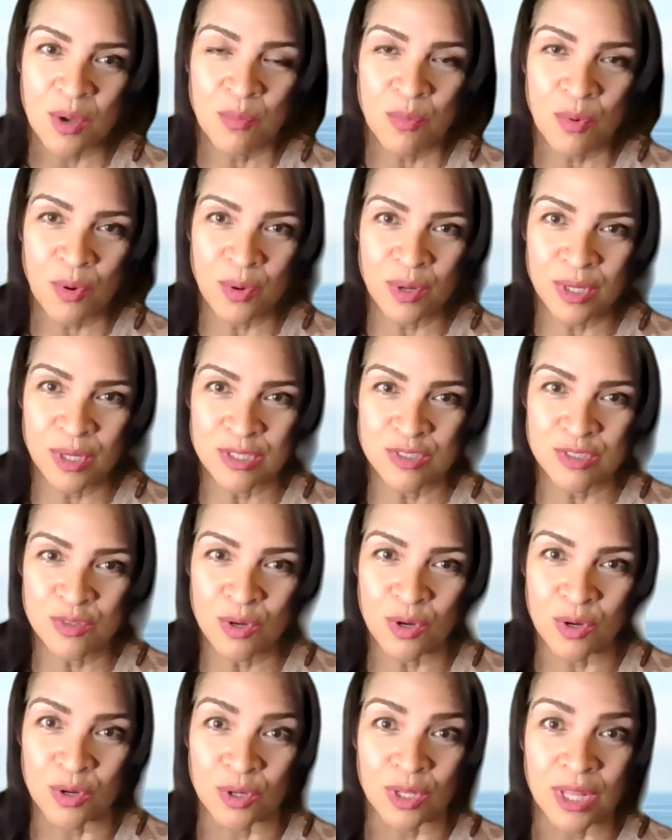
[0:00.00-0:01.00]
more in
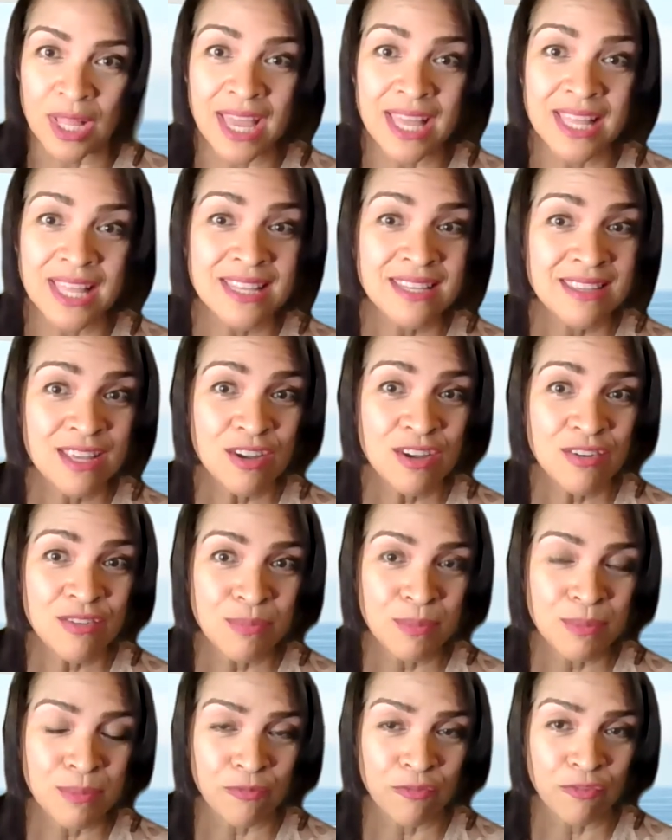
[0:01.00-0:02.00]
control, and
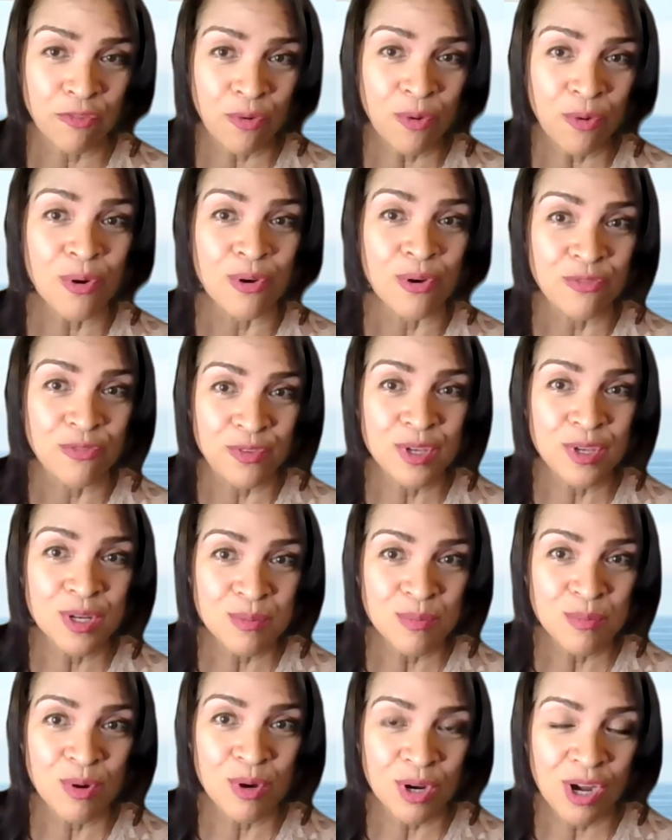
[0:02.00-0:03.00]
therefore
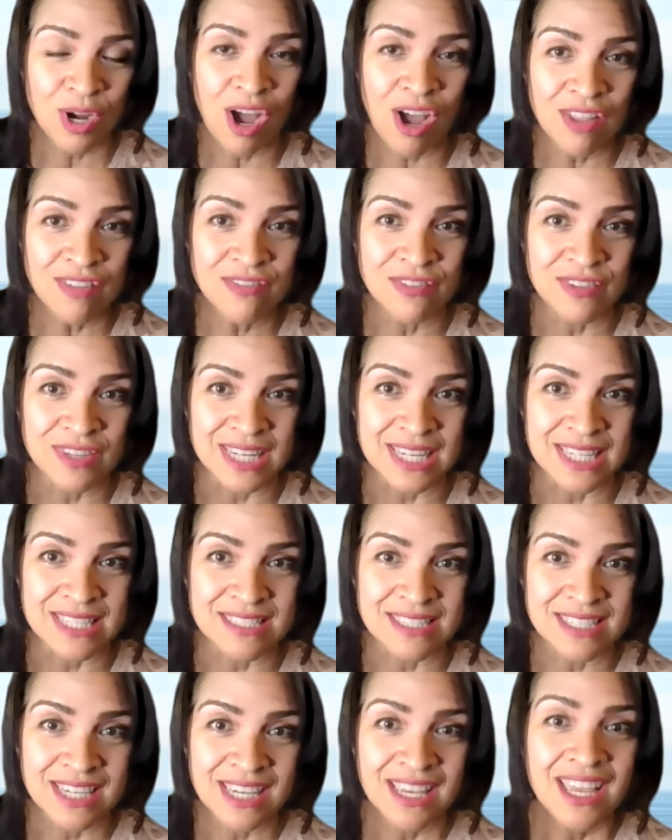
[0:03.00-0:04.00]
feel more
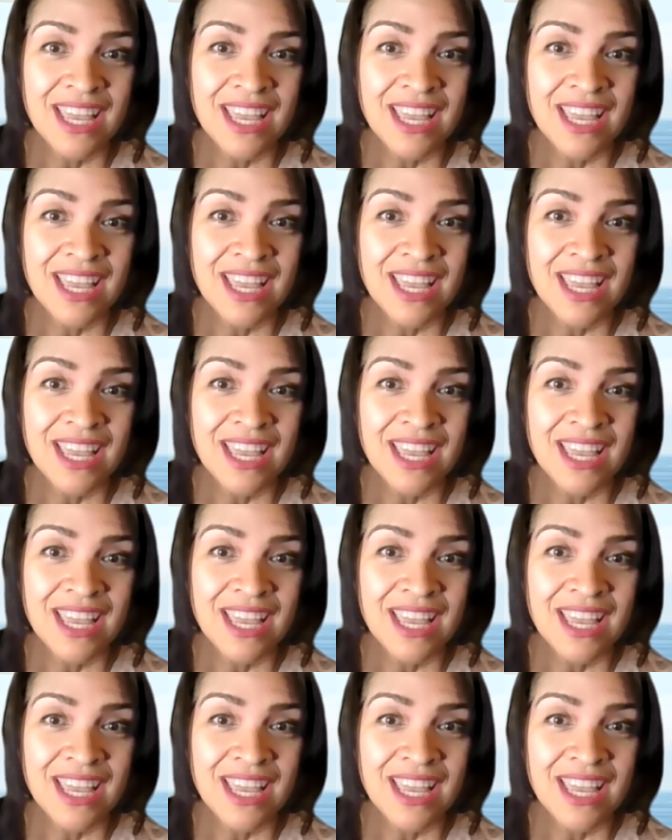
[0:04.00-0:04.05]
confident.